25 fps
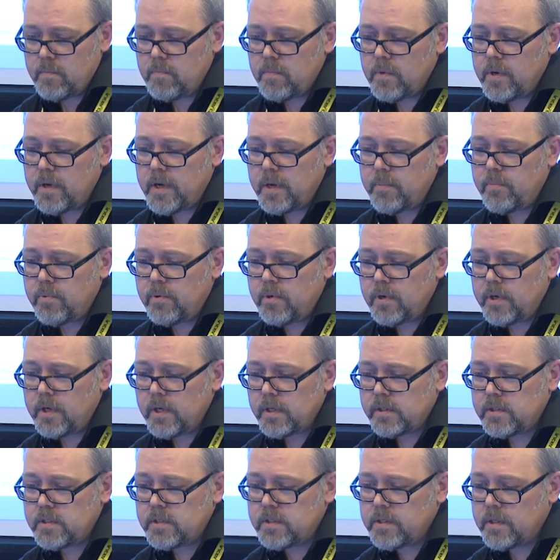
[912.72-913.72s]
my
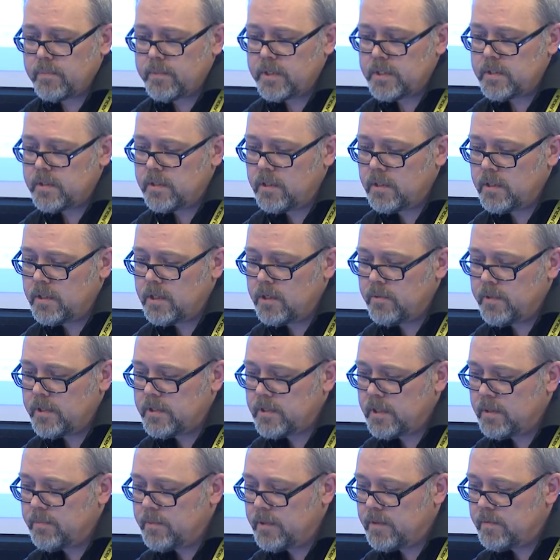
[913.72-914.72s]
products. I'm still in
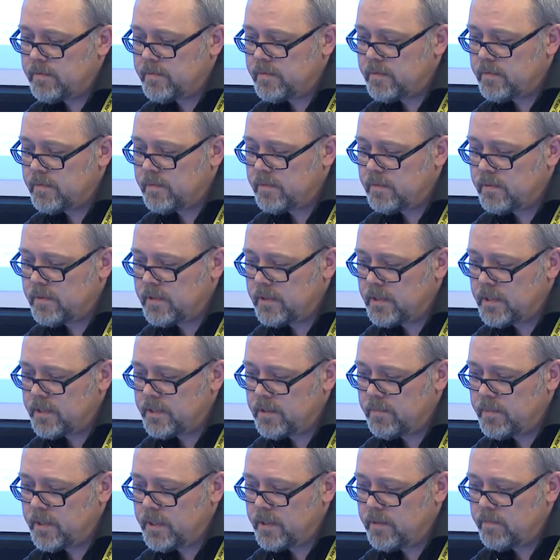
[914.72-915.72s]
USMF. I need
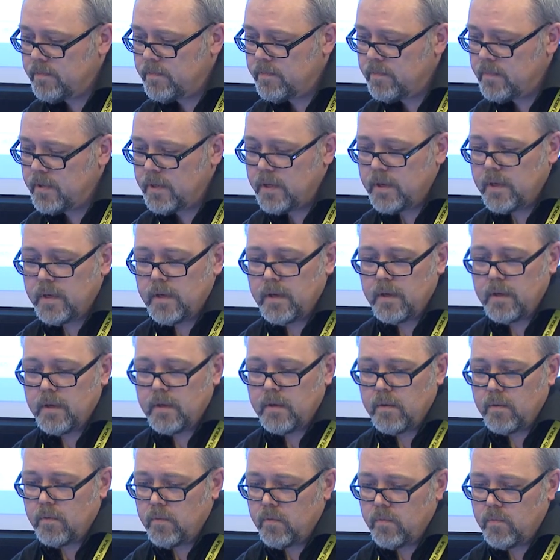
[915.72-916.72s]
to be in
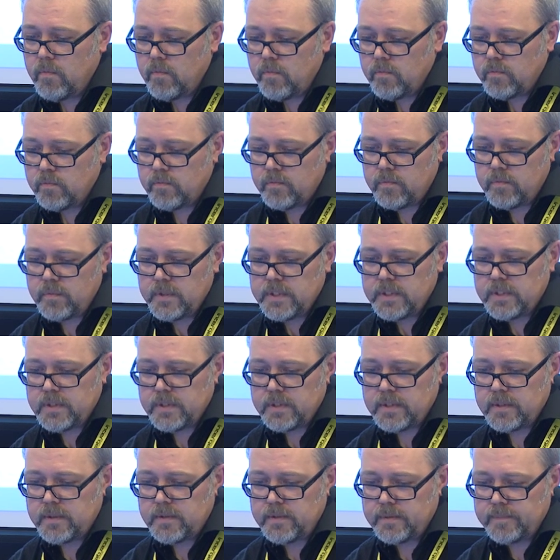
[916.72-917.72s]

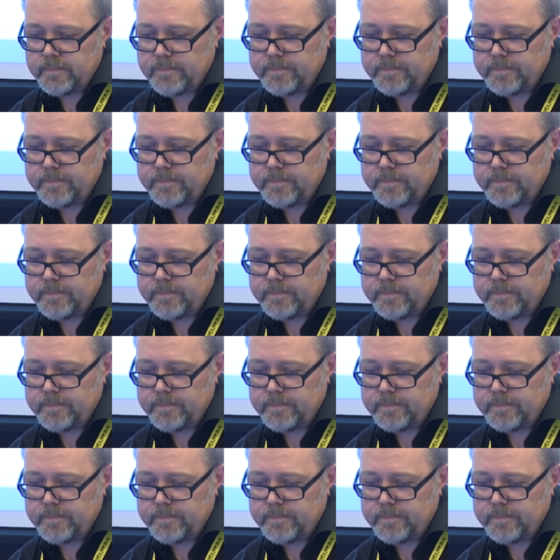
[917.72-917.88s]
retail.